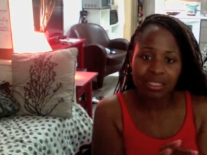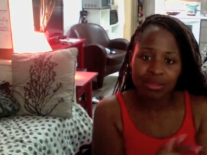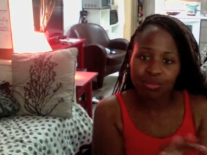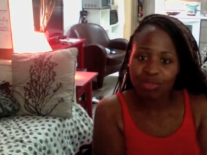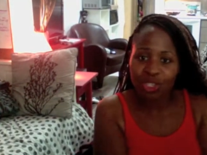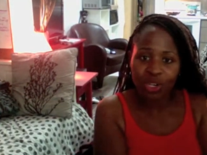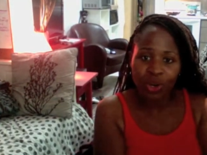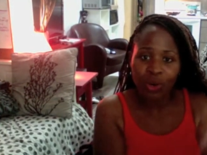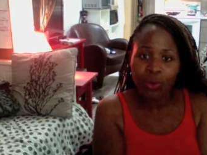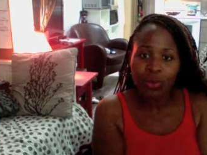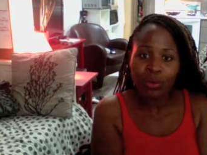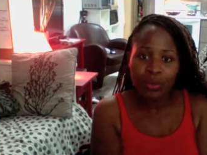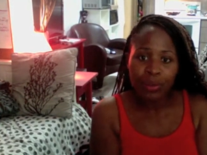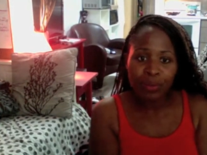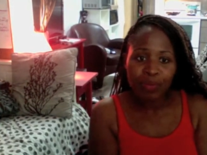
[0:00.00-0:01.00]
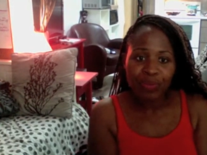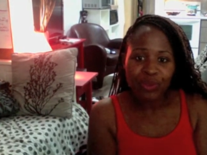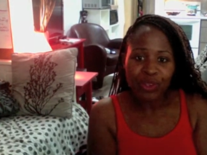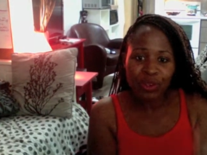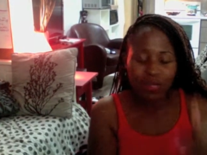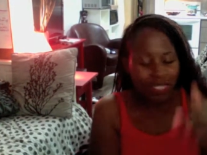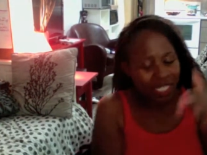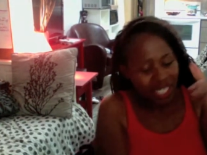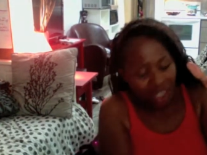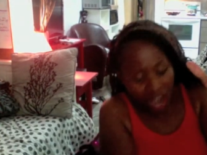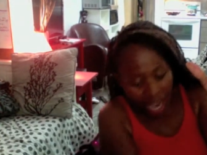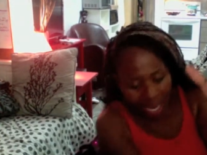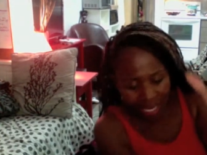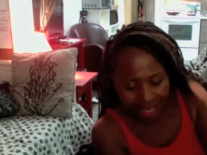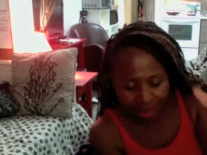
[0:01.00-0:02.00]
you know, you see
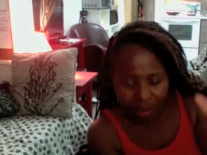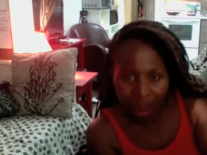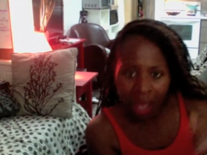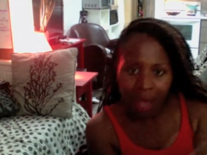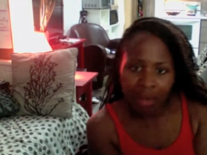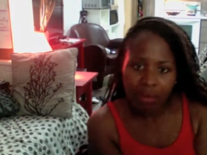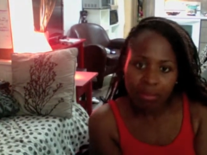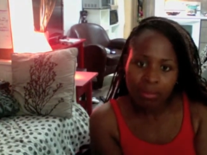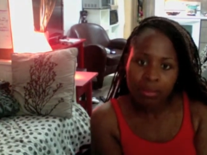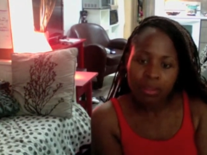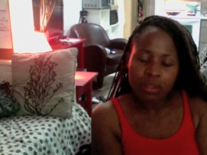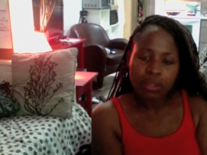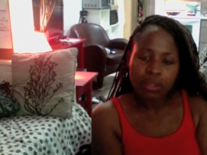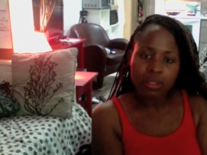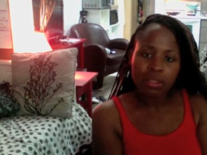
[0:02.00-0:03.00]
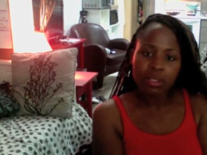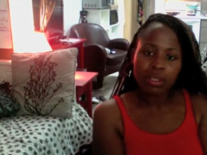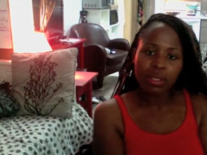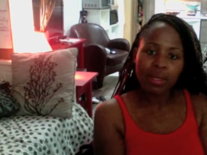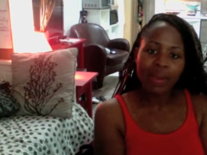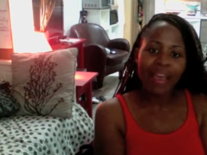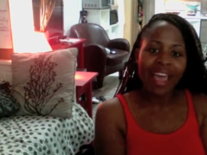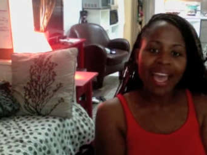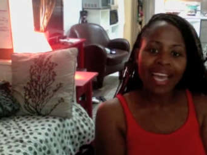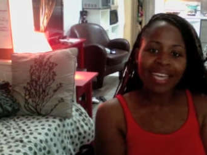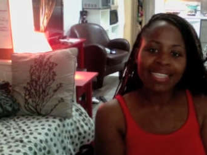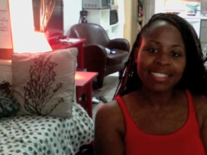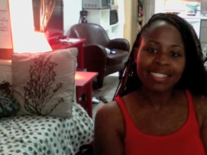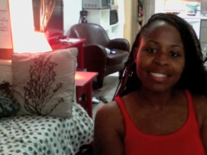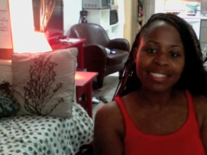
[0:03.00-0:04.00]
God at the bottom
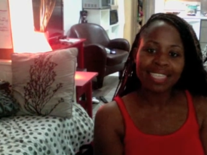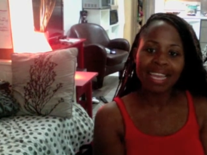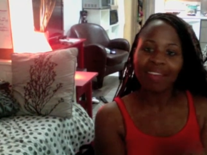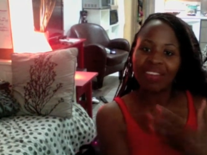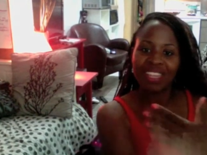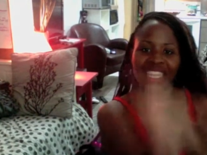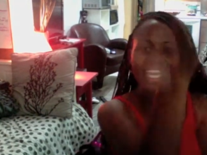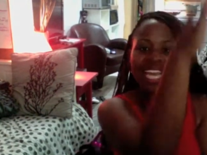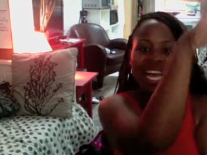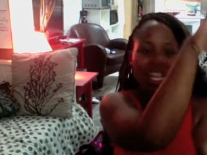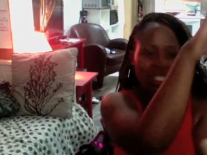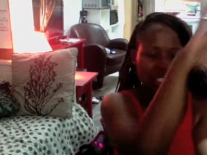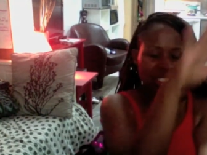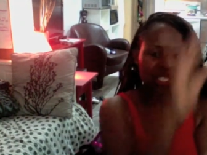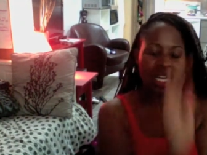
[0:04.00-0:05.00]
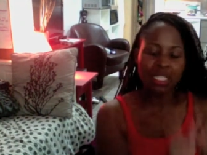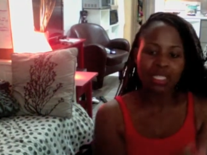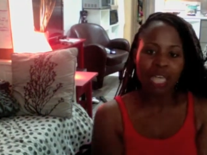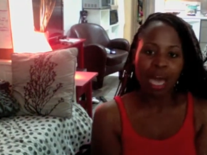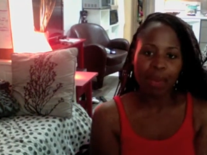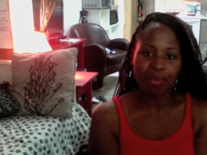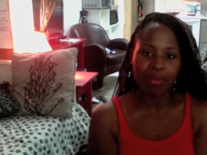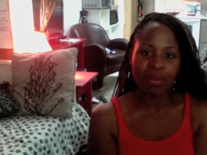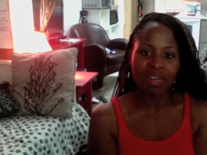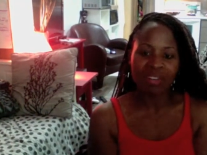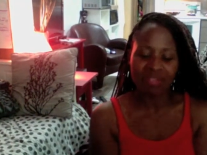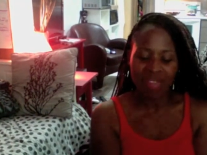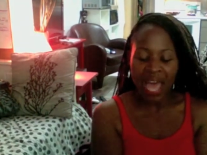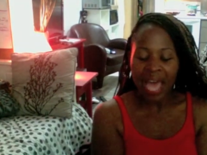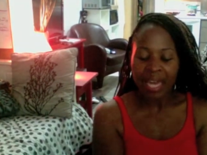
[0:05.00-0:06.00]
and everything else is on top of
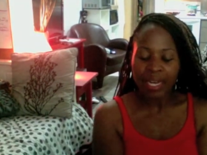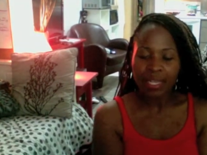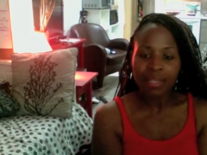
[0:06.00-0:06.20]
that.